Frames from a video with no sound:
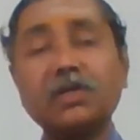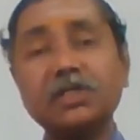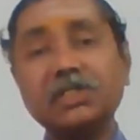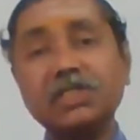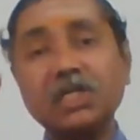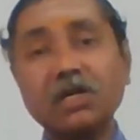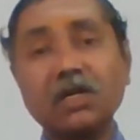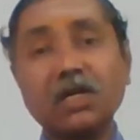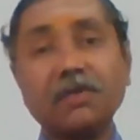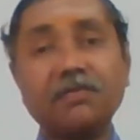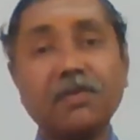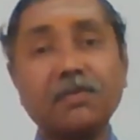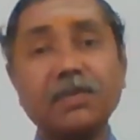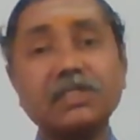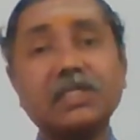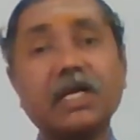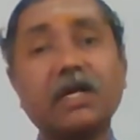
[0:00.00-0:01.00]
geography
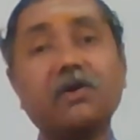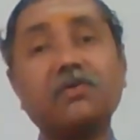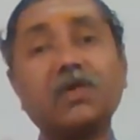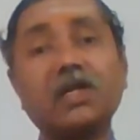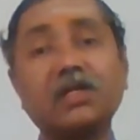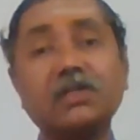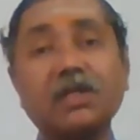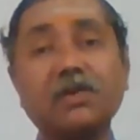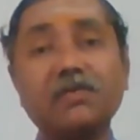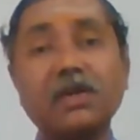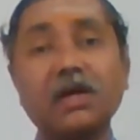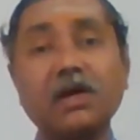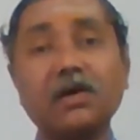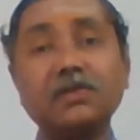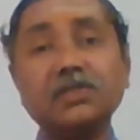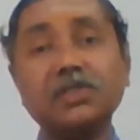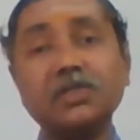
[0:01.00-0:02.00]
based accounting, they will
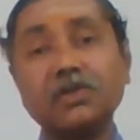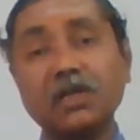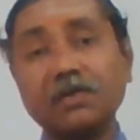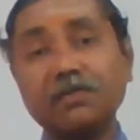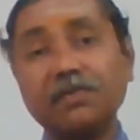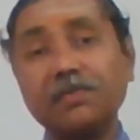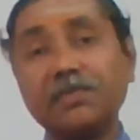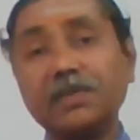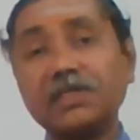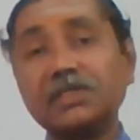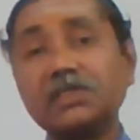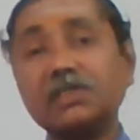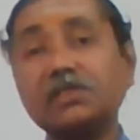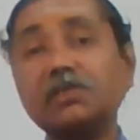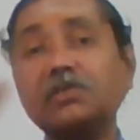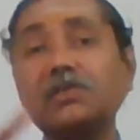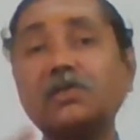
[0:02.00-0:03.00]
have geography
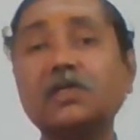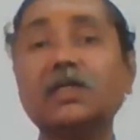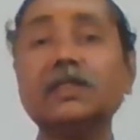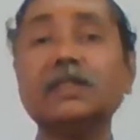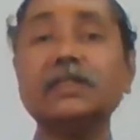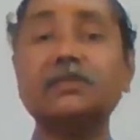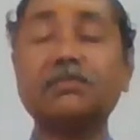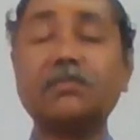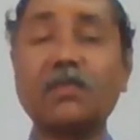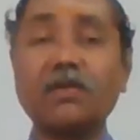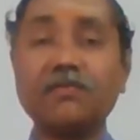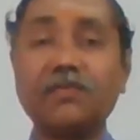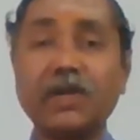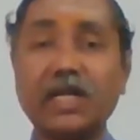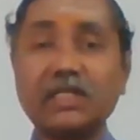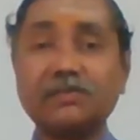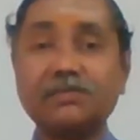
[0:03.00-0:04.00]
based
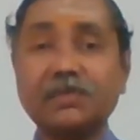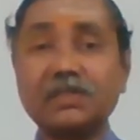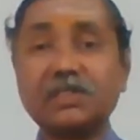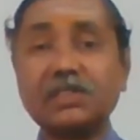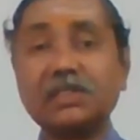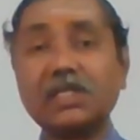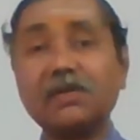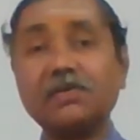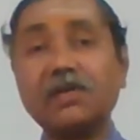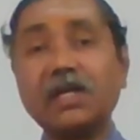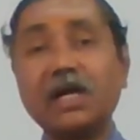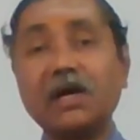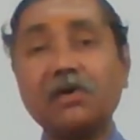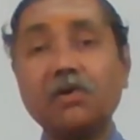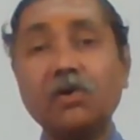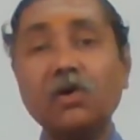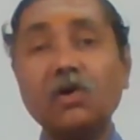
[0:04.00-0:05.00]
finance function, they will
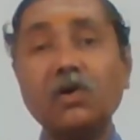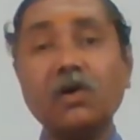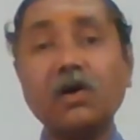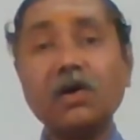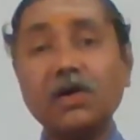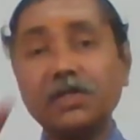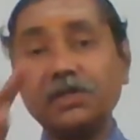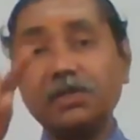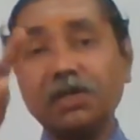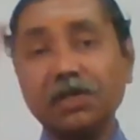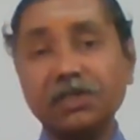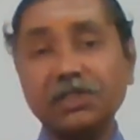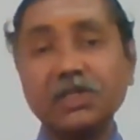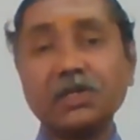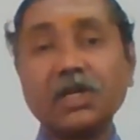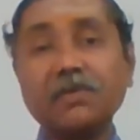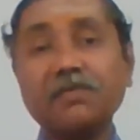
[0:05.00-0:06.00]
have
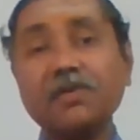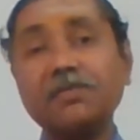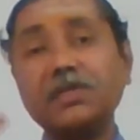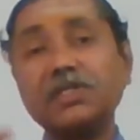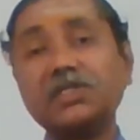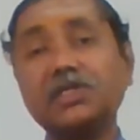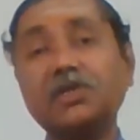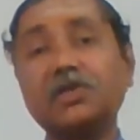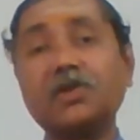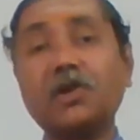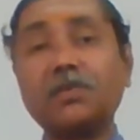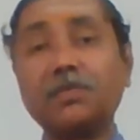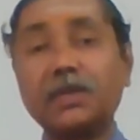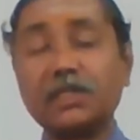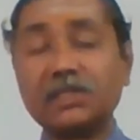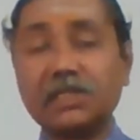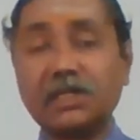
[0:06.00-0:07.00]
geography based
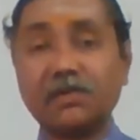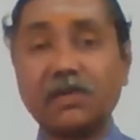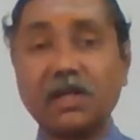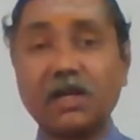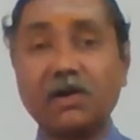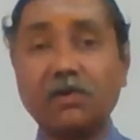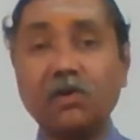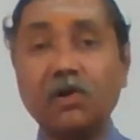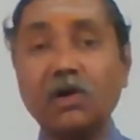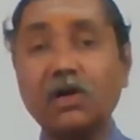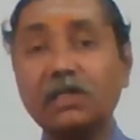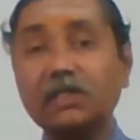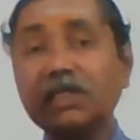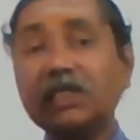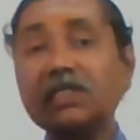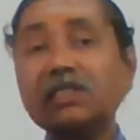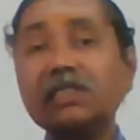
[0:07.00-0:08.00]
recruitments, they will have.
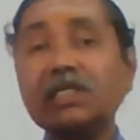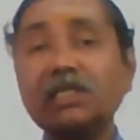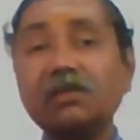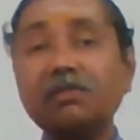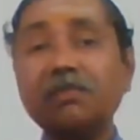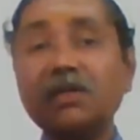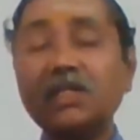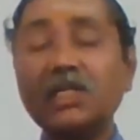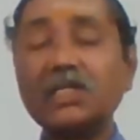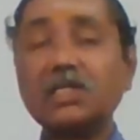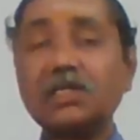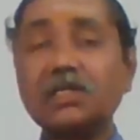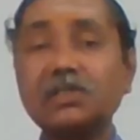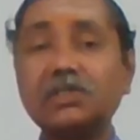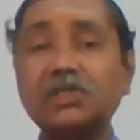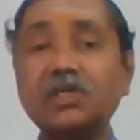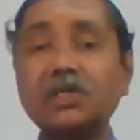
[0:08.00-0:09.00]
That is nothing but
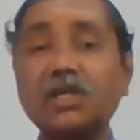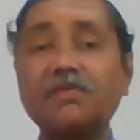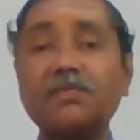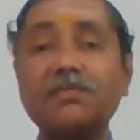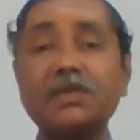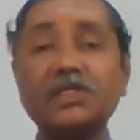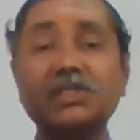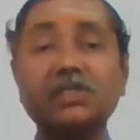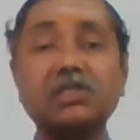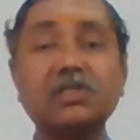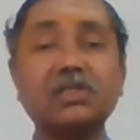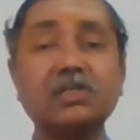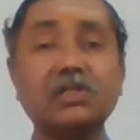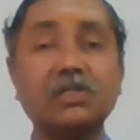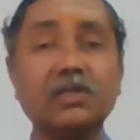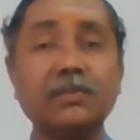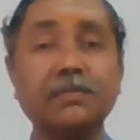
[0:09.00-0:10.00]
the geography based
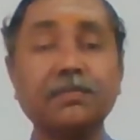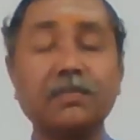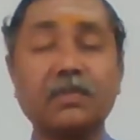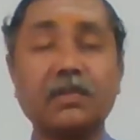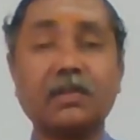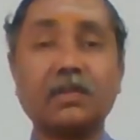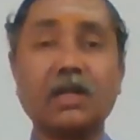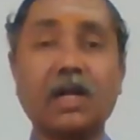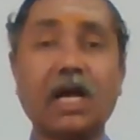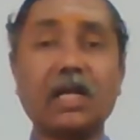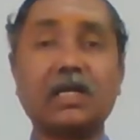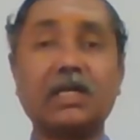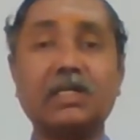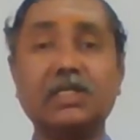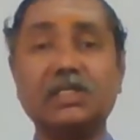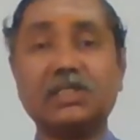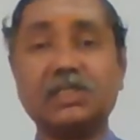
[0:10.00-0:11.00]

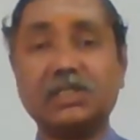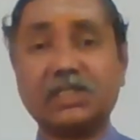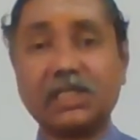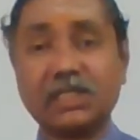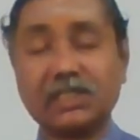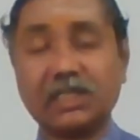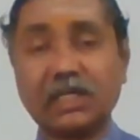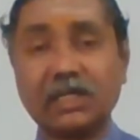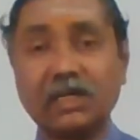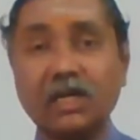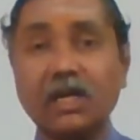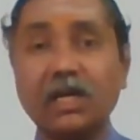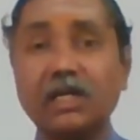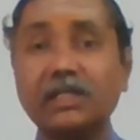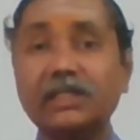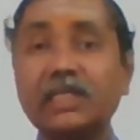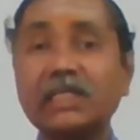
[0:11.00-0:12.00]
organization structure.
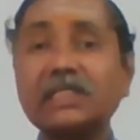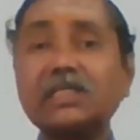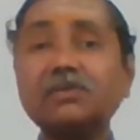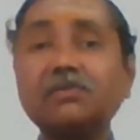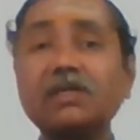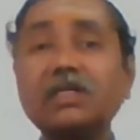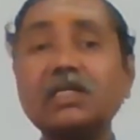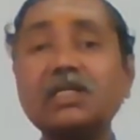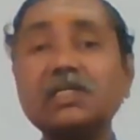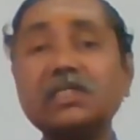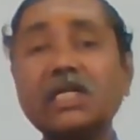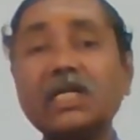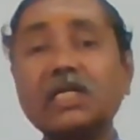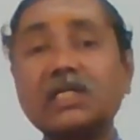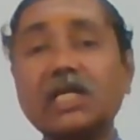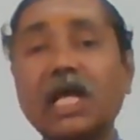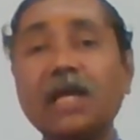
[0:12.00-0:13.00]
Next one is
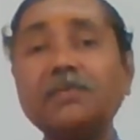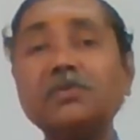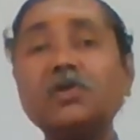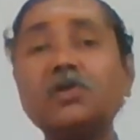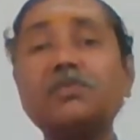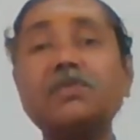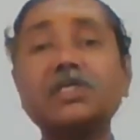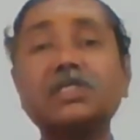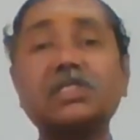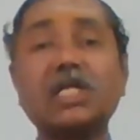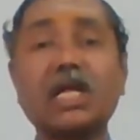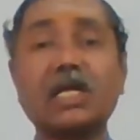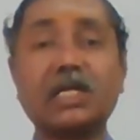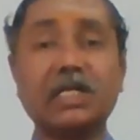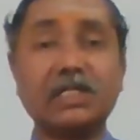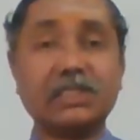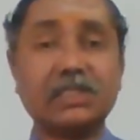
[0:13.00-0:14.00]
the time zone based
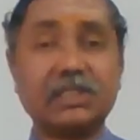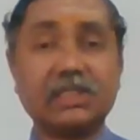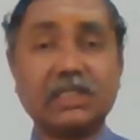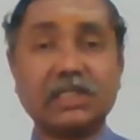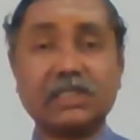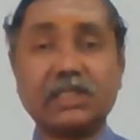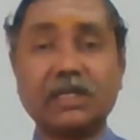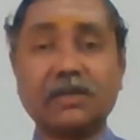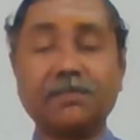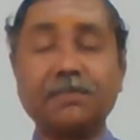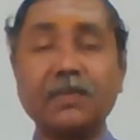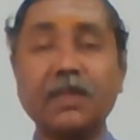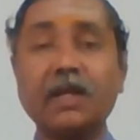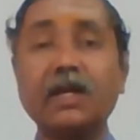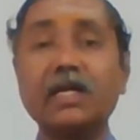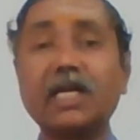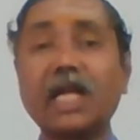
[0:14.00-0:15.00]
organization structure.
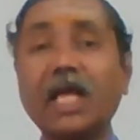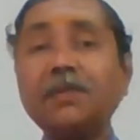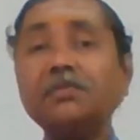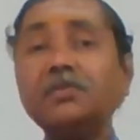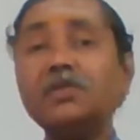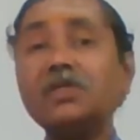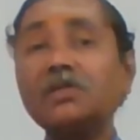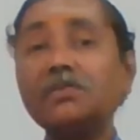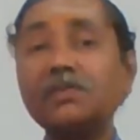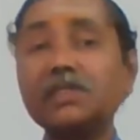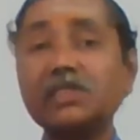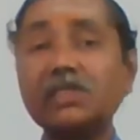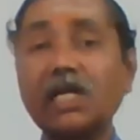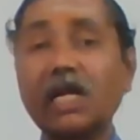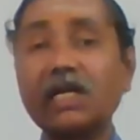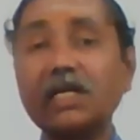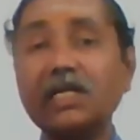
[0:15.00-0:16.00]
Time zone based
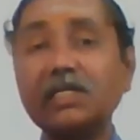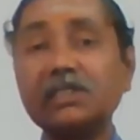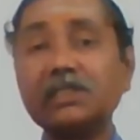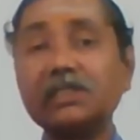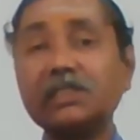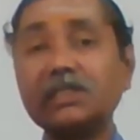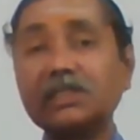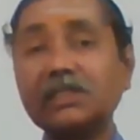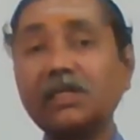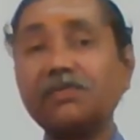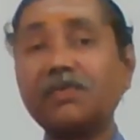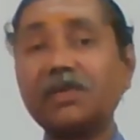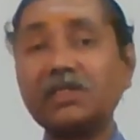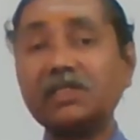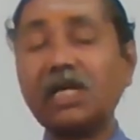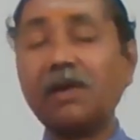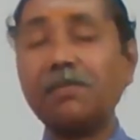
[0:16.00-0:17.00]
organization structure,
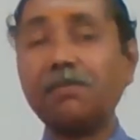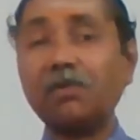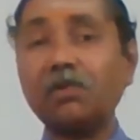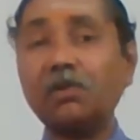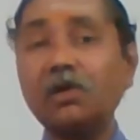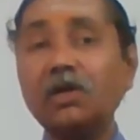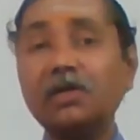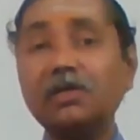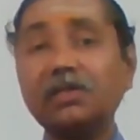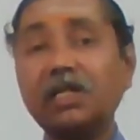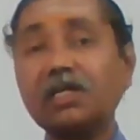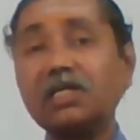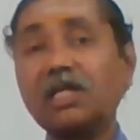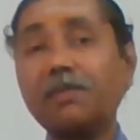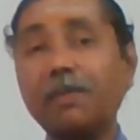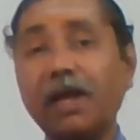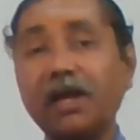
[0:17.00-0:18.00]
for example, there
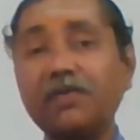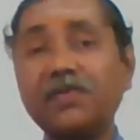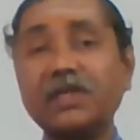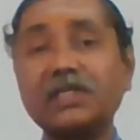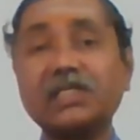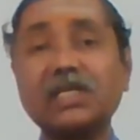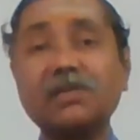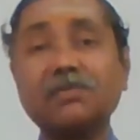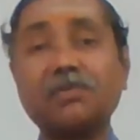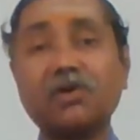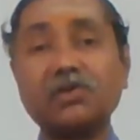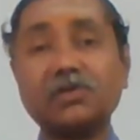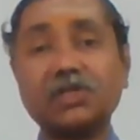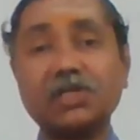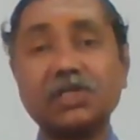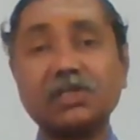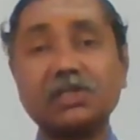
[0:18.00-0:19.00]
is a manufacturing
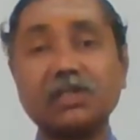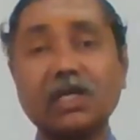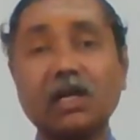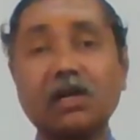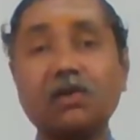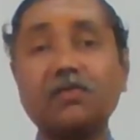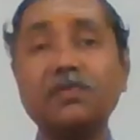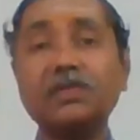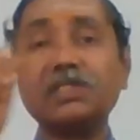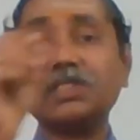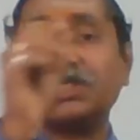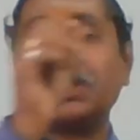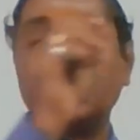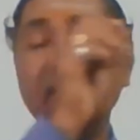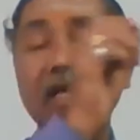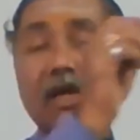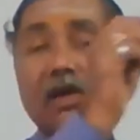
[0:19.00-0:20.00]
process or which
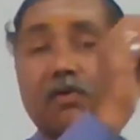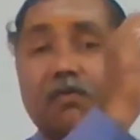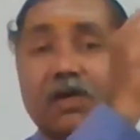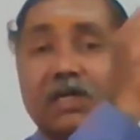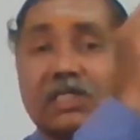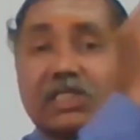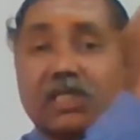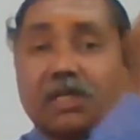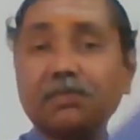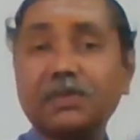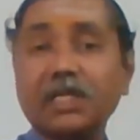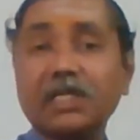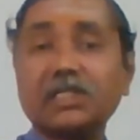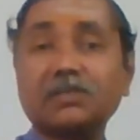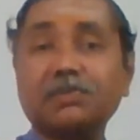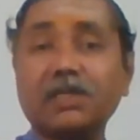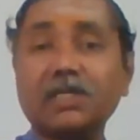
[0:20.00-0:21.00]
one step
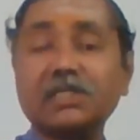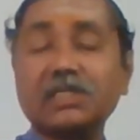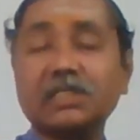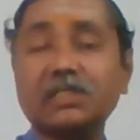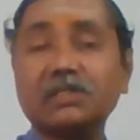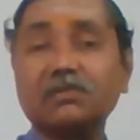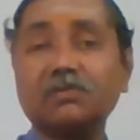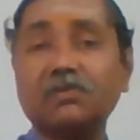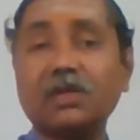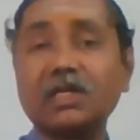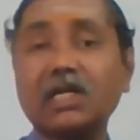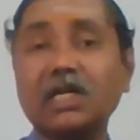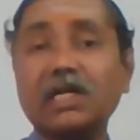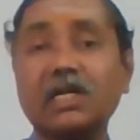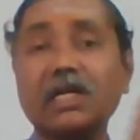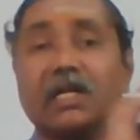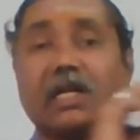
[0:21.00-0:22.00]
takes place in one
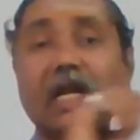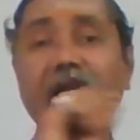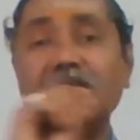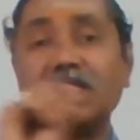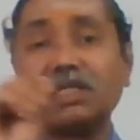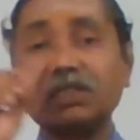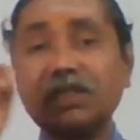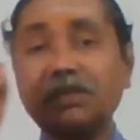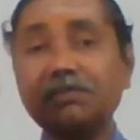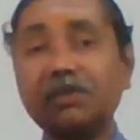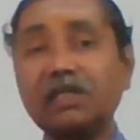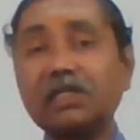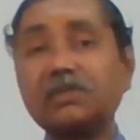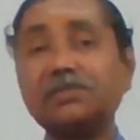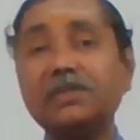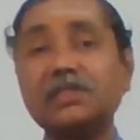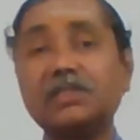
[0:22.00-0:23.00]
country, another step
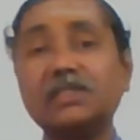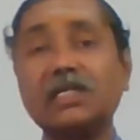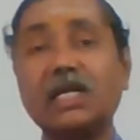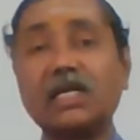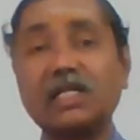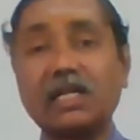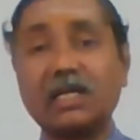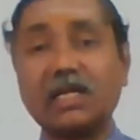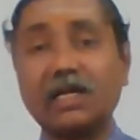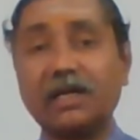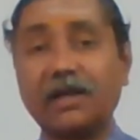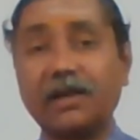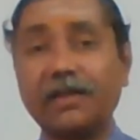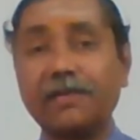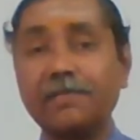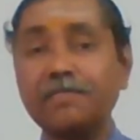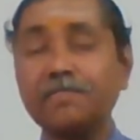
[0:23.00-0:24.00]
takes place in another country.